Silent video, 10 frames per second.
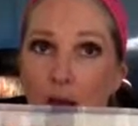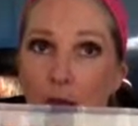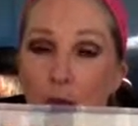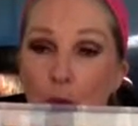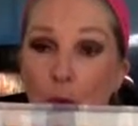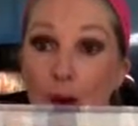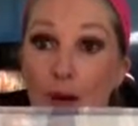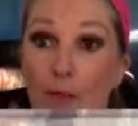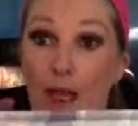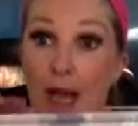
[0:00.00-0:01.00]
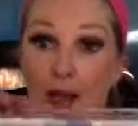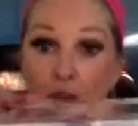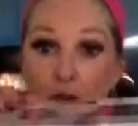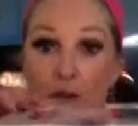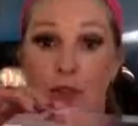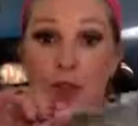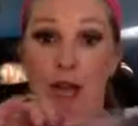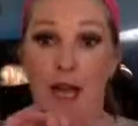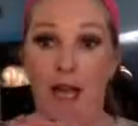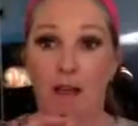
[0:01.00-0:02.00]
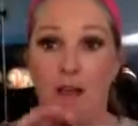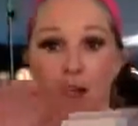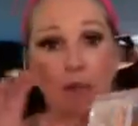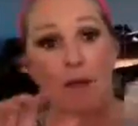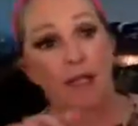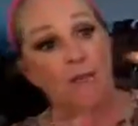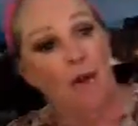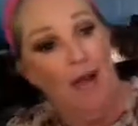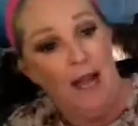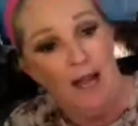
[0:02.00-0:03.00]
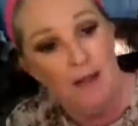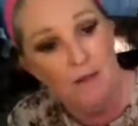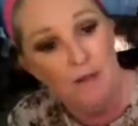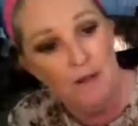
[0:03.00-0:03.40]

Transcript: 3 of the colours on today. I believe I have